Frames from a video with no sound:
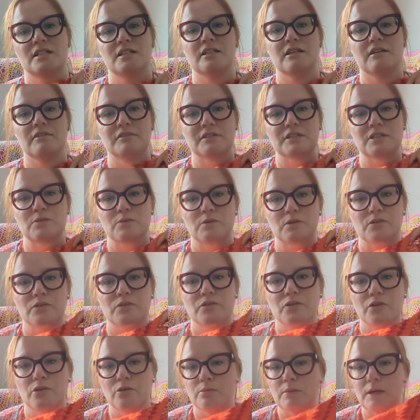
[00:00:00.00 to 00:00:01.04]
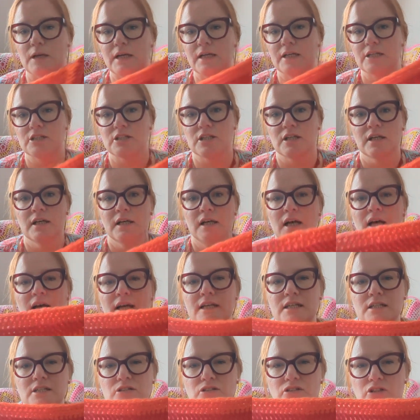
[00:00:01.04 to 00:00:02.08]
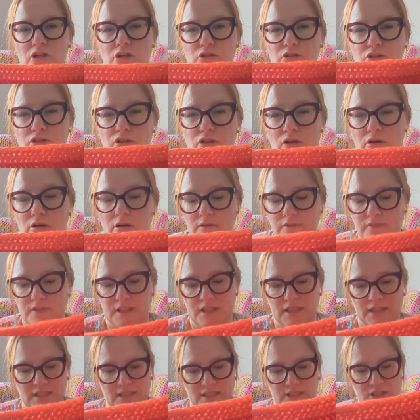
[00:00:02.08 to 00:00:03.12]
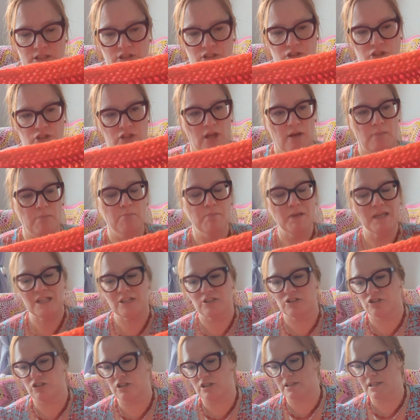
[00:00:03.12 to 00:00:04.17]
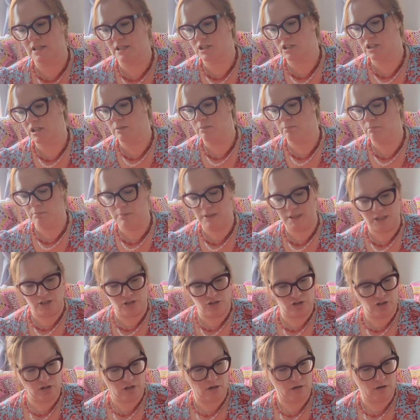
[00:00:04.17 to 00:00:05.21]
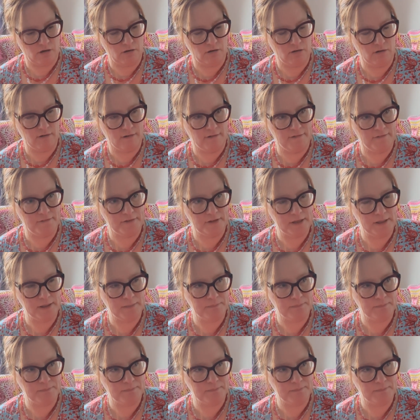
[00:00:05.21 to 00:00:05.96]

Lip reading: love this one so much. It's so soft, and it's a mixture. It's actually a mixture of